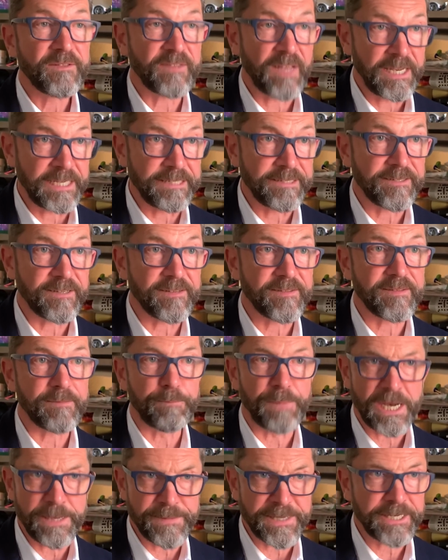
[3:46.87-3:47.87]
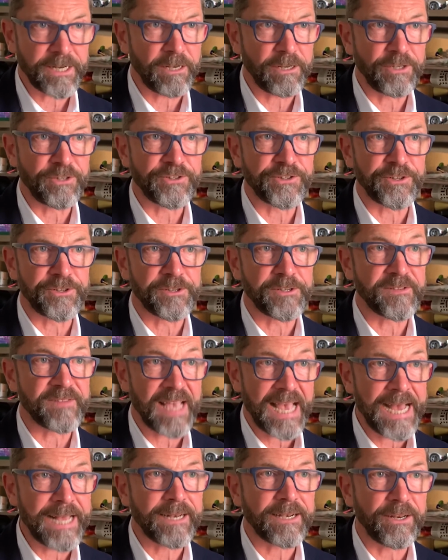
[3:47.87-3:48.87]
scientists, biomedical engineers,
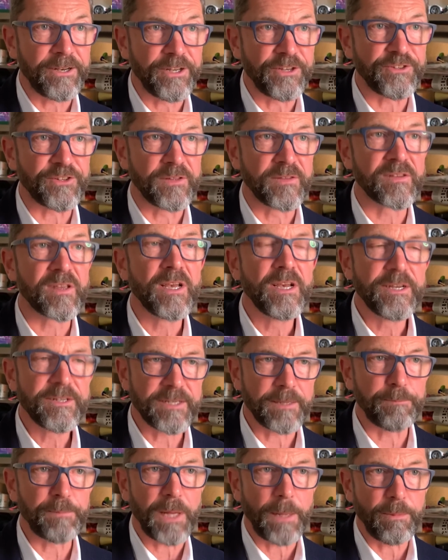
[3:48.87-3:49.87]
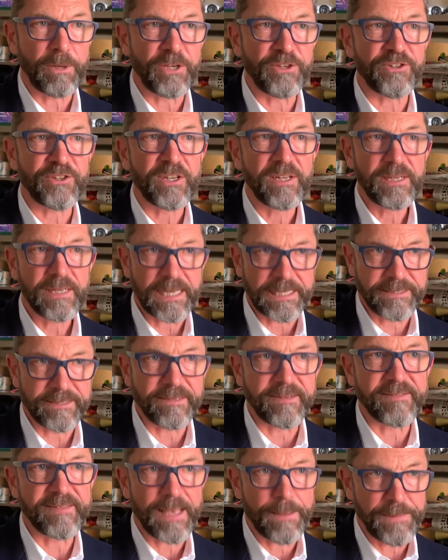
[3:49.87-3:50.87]
and clinicians to publish and
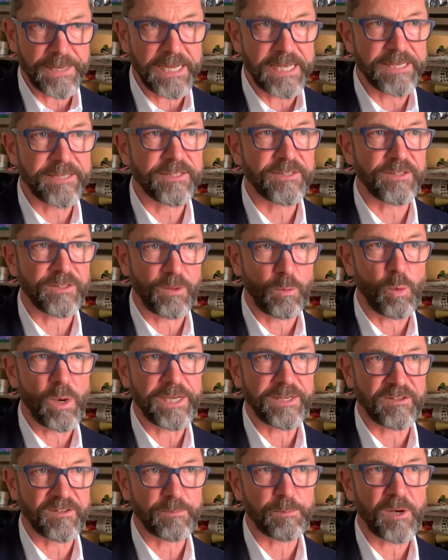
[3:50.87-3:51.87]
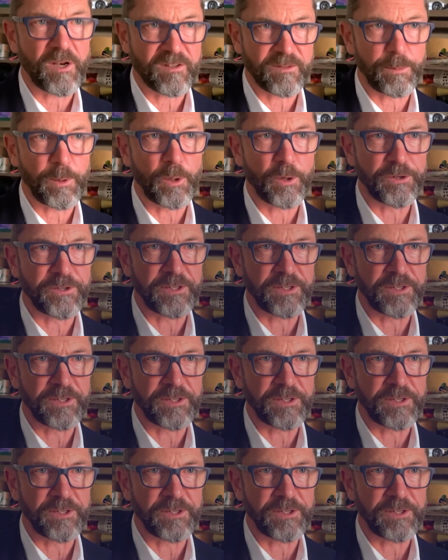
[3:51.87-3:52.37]
to disseminate to the widest possible